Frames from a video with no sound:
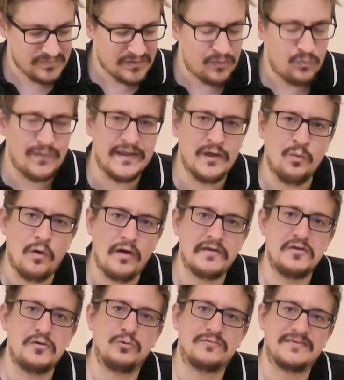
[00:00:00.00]
When you
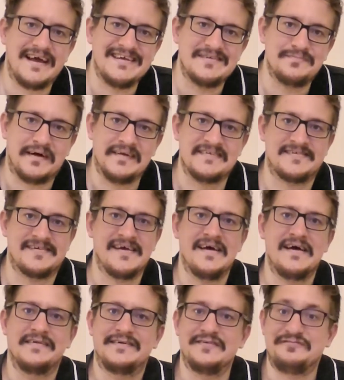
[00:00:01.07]
want your taste buds
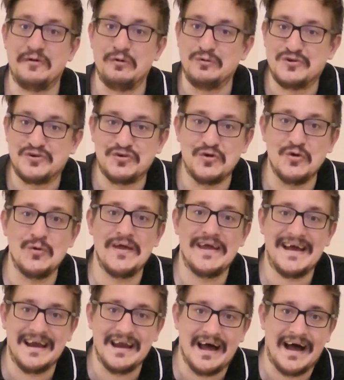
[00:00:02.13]
to feel truly
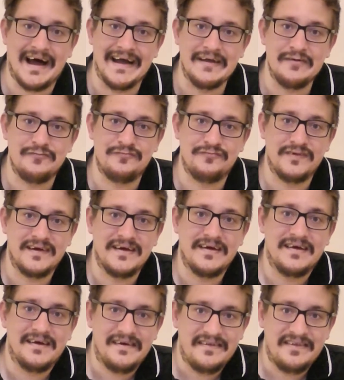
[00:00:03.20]
alive,
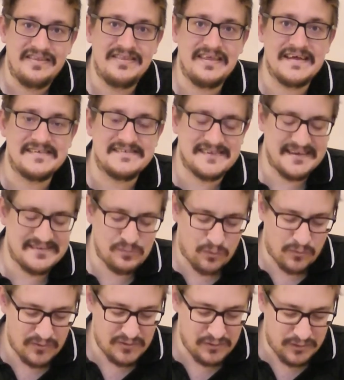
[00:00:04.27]
this is
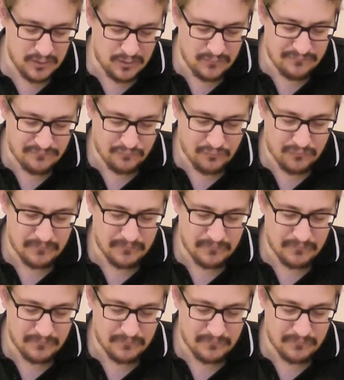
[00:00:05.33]
what you go for.